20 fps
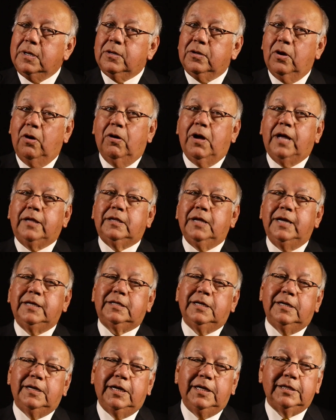No, I think
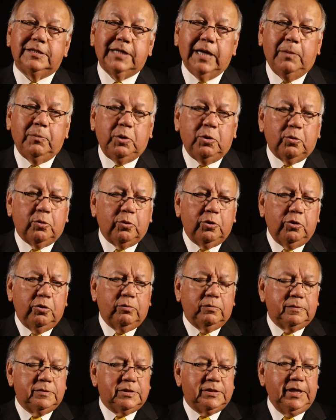that anytime
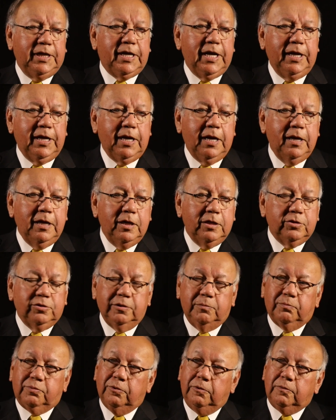you're seeking to
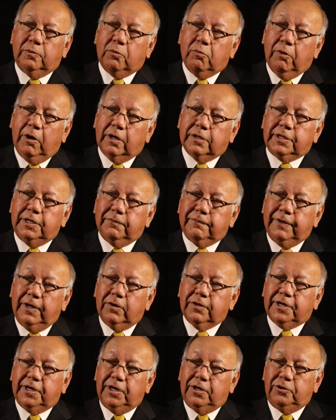improve quality of
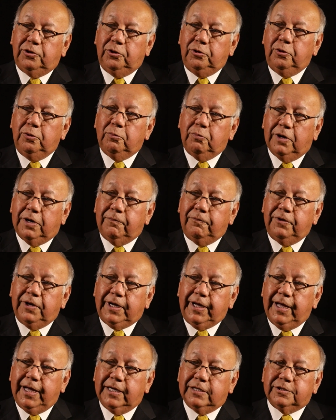health care, you do whatever you
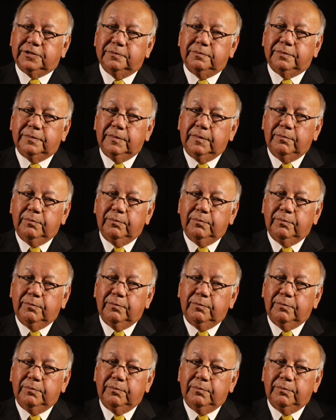can to